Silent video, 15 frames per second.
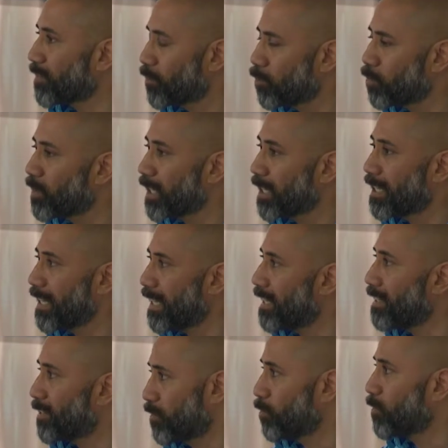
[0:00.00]
two King
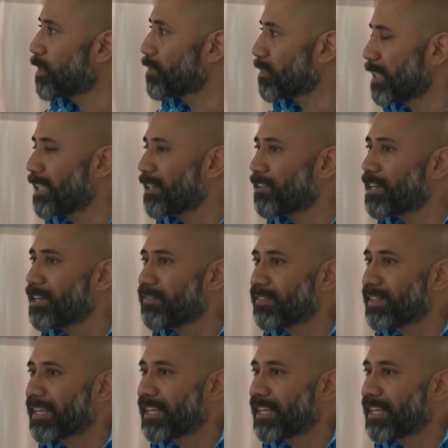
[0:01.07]
Air 200 aircraft.